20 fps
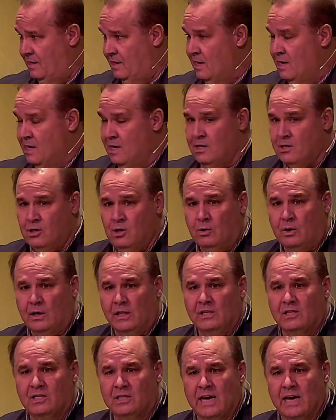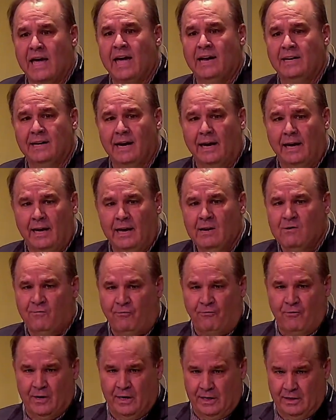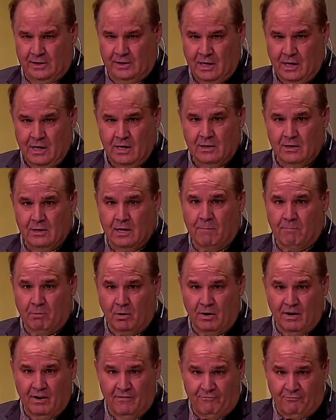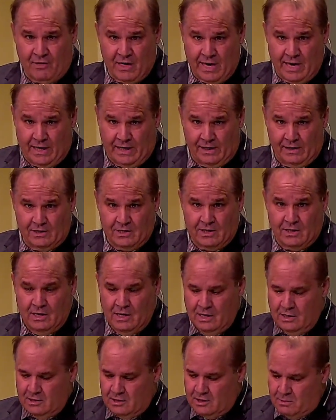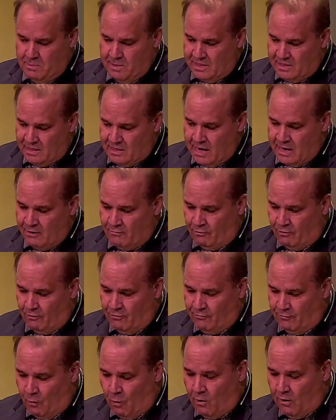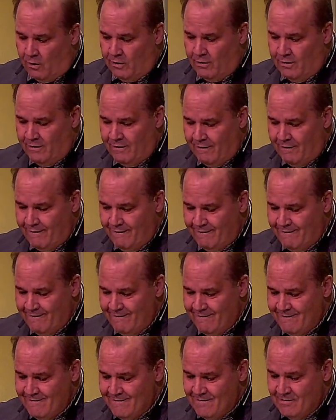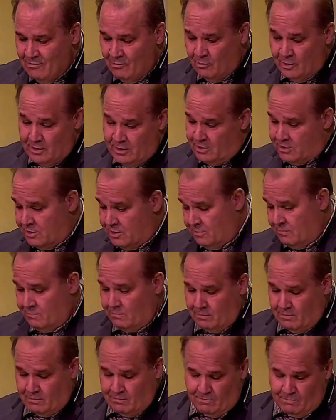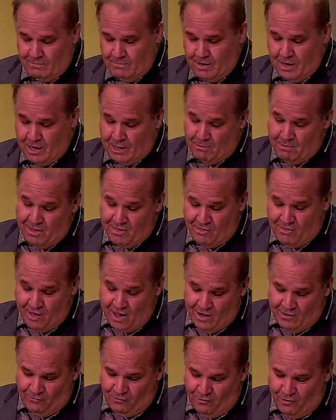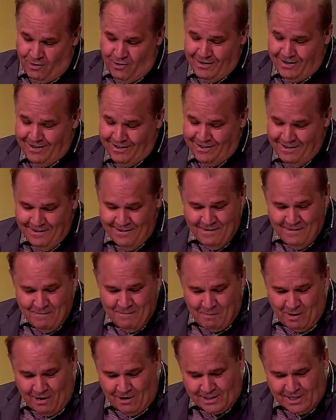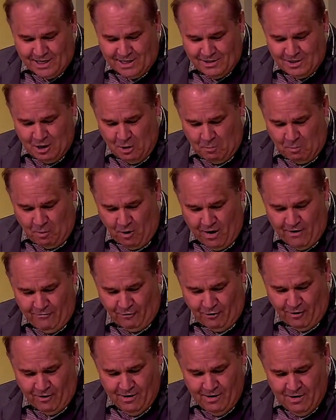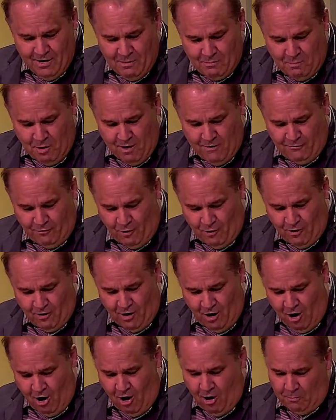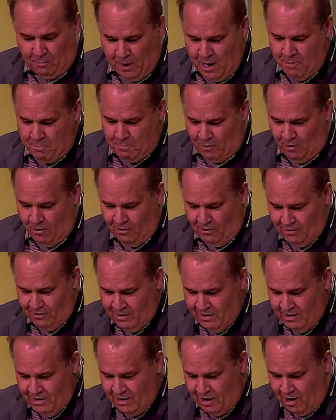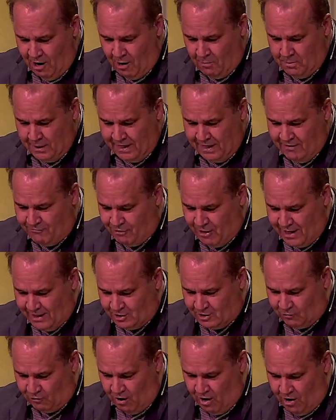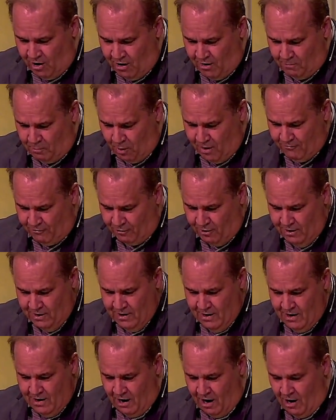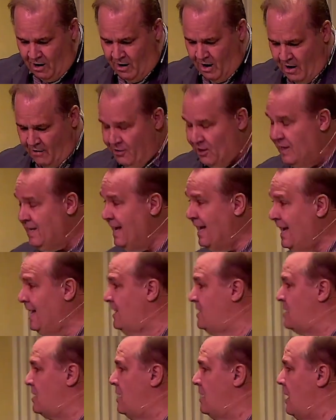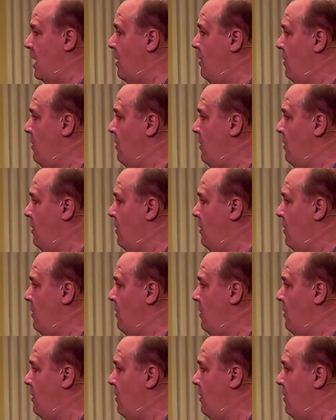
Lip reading: you can see an infinite number of things to be thankful for. We just got to be thankful. Paul says, you know, pray for all people. Give thanks for all. Pray for all the needs, you know.